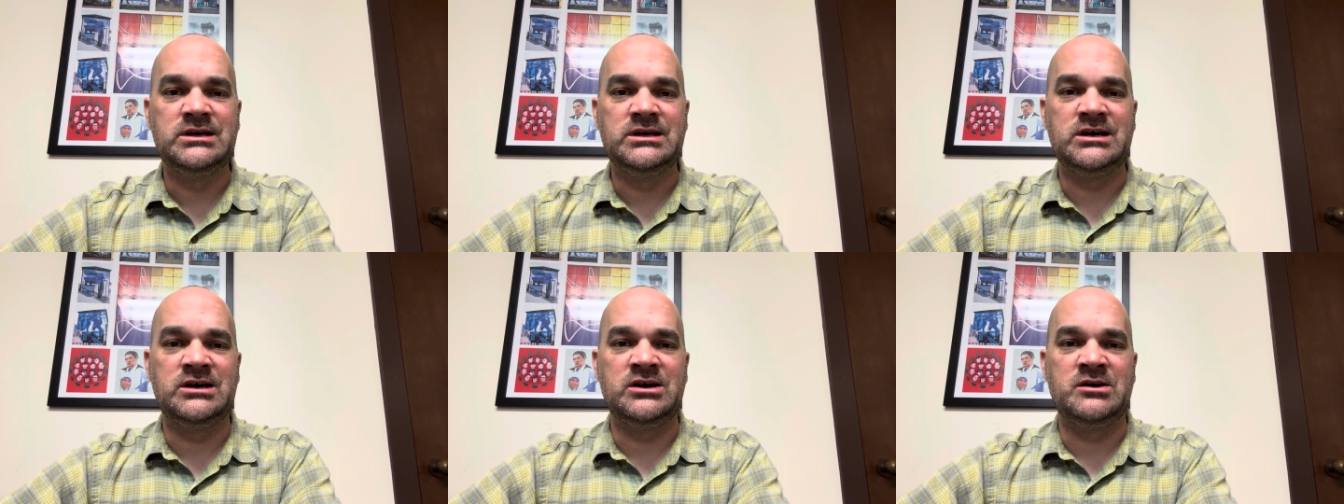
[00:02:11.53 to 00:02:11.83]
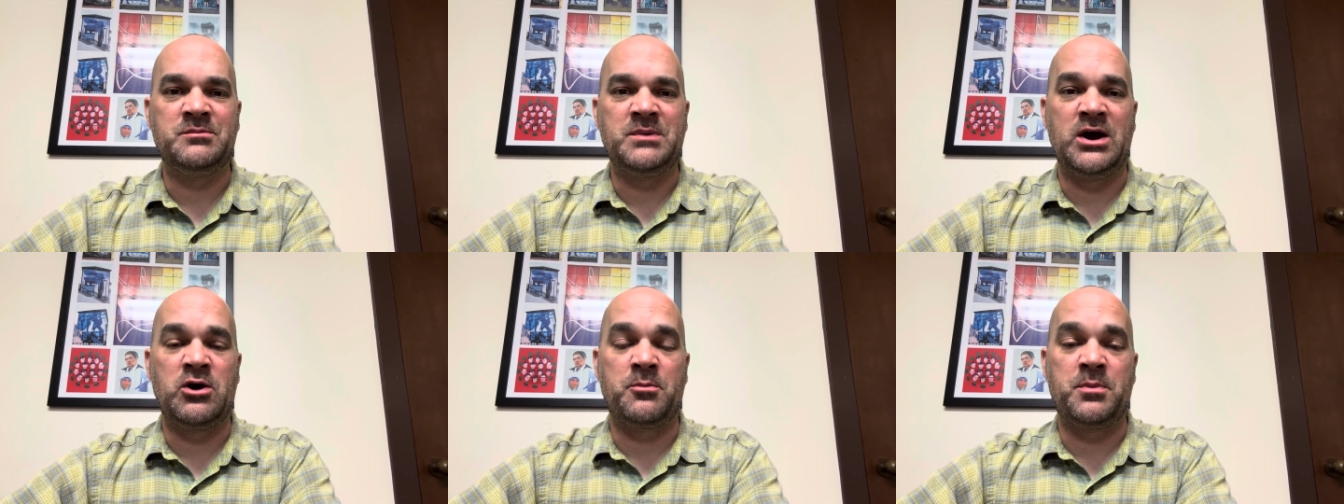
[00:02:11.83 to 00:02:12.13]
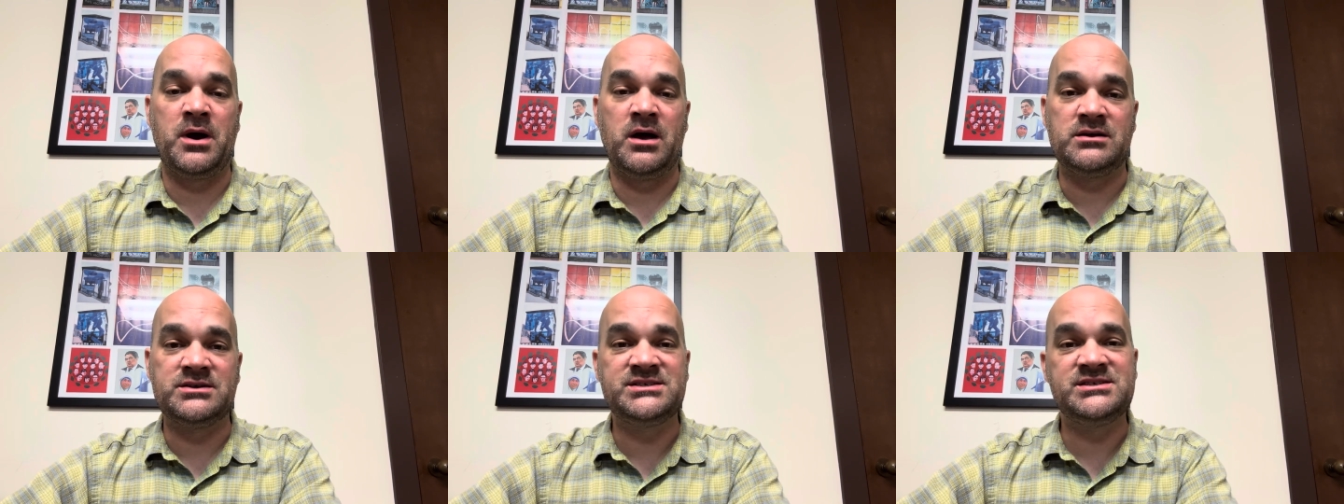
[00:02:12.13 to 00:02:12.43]
um, our
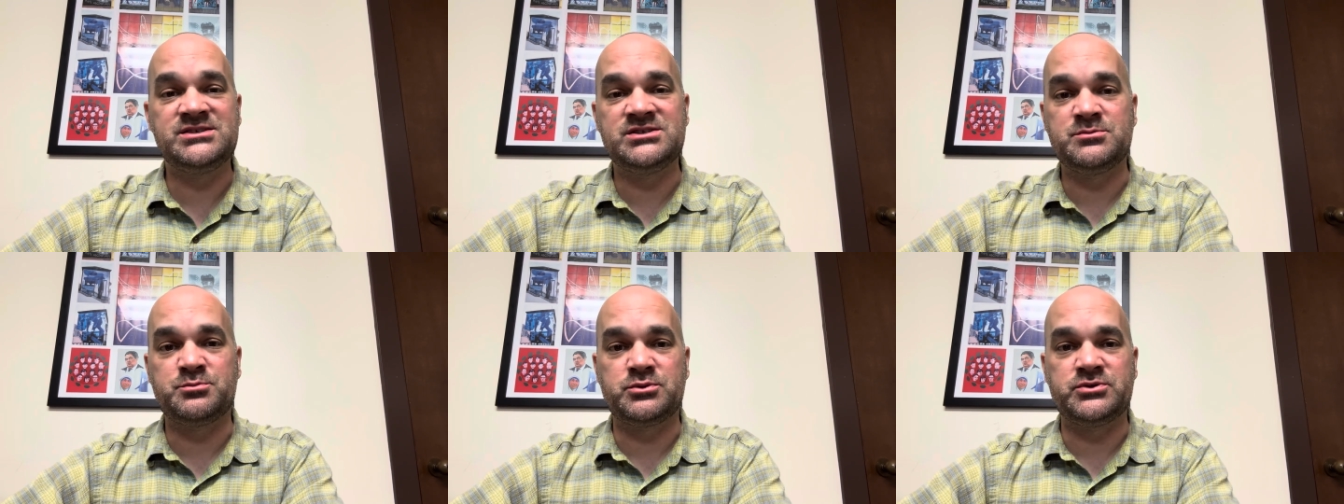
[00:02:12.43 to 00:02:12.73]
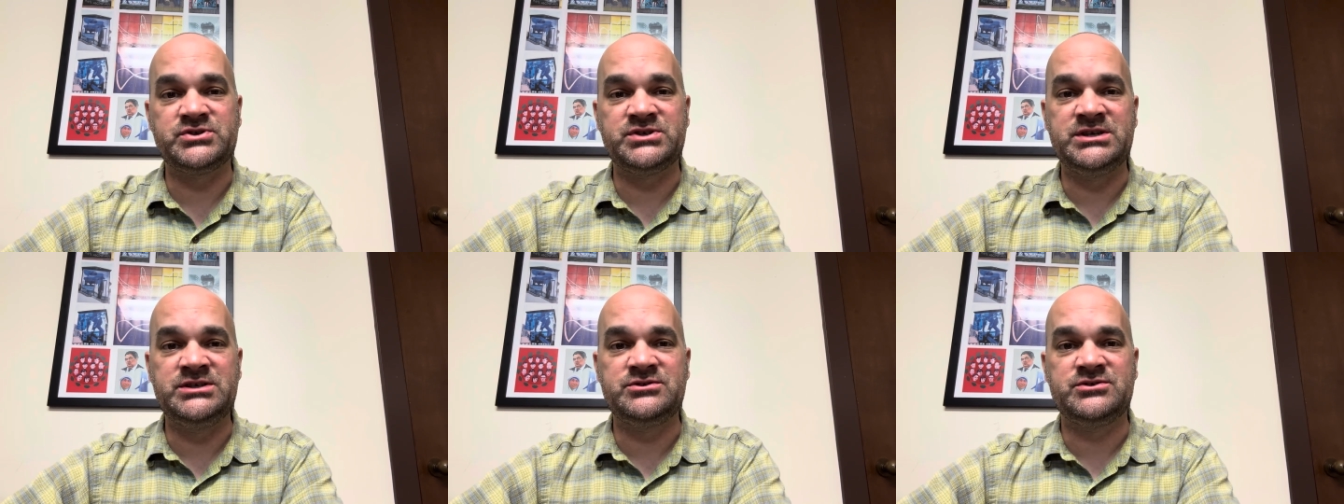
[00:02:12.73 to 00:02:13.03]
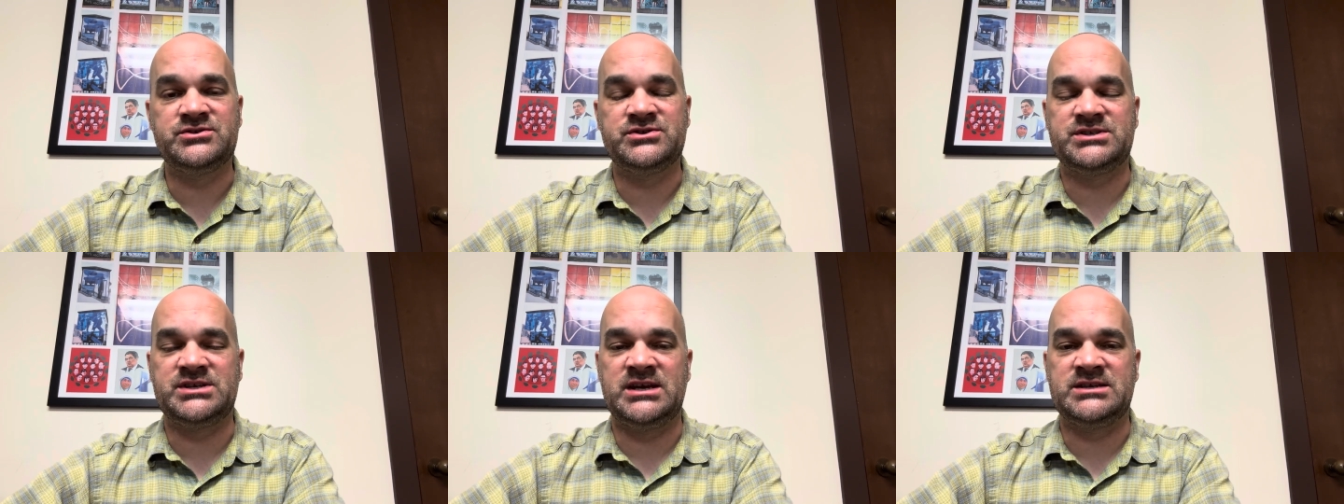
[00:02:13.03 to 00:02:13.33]
policies and
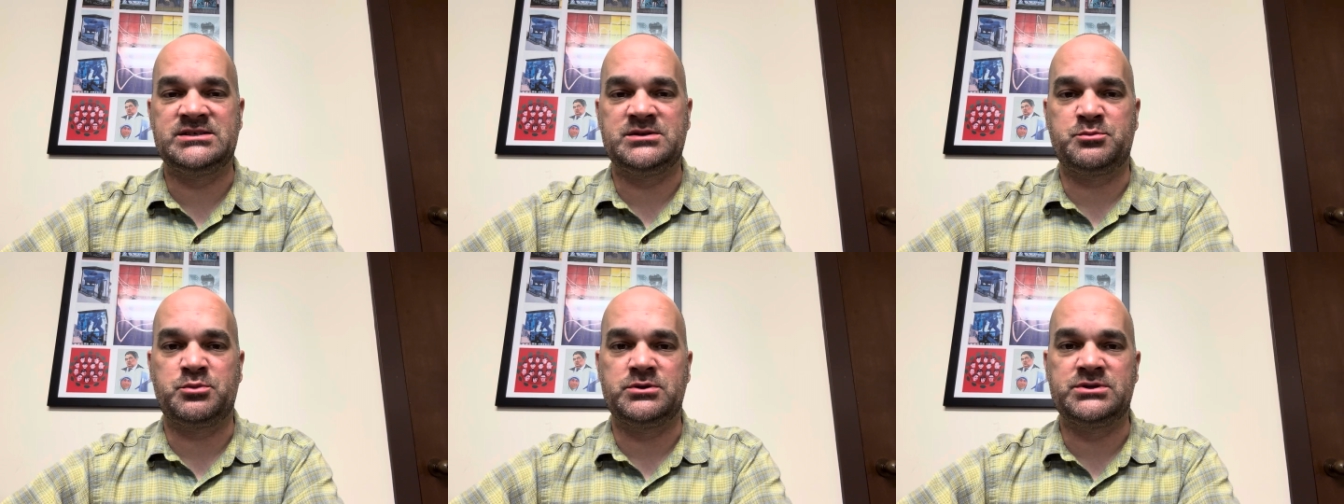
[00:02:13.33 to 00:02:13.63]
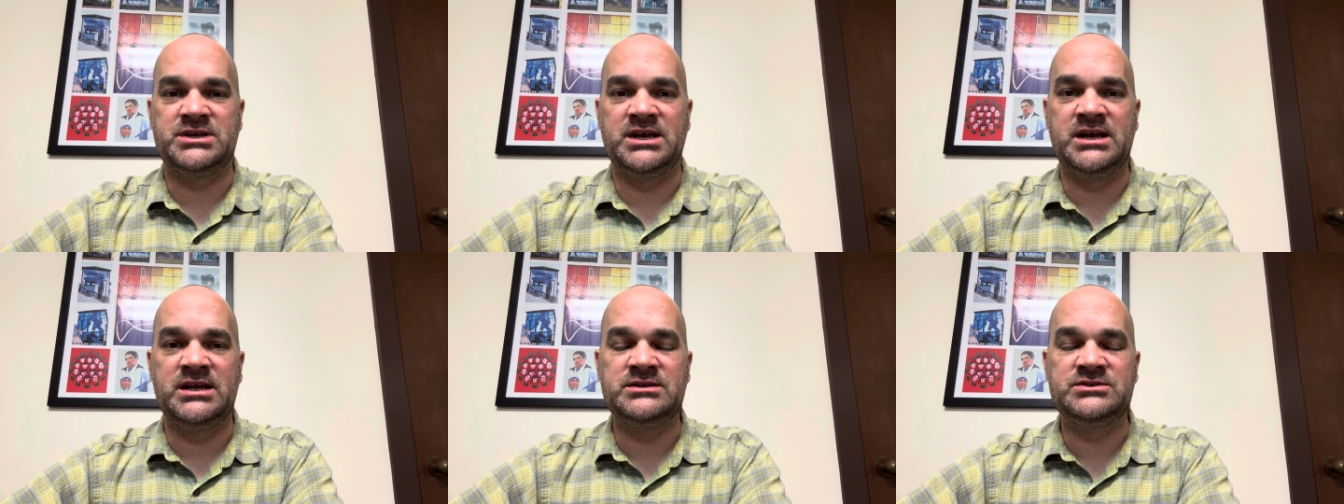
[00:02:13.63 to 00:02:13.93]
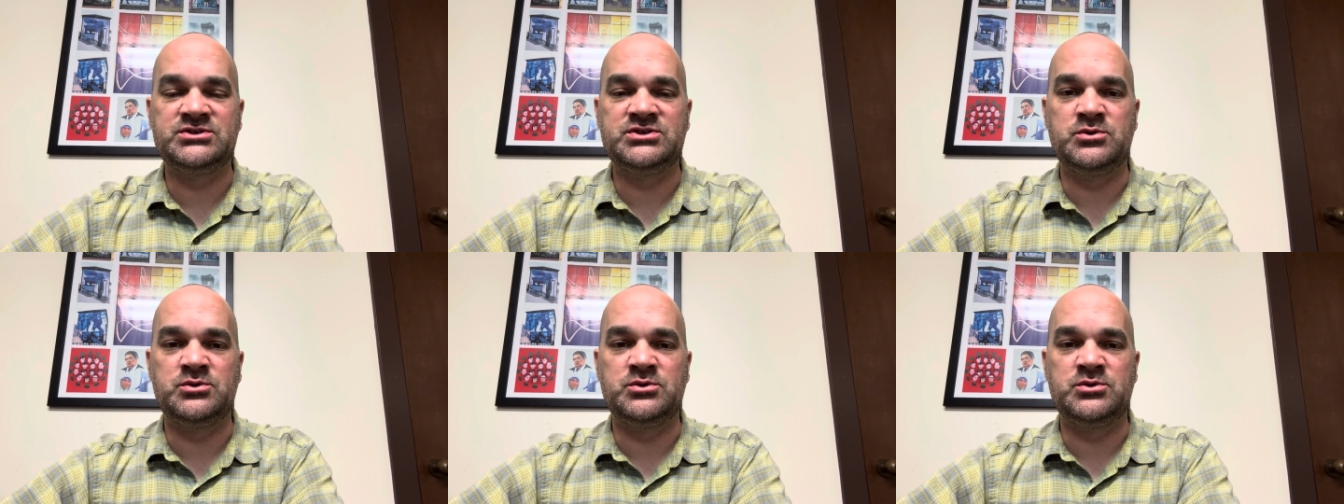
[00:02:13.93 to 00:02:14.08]
procedures as it pertains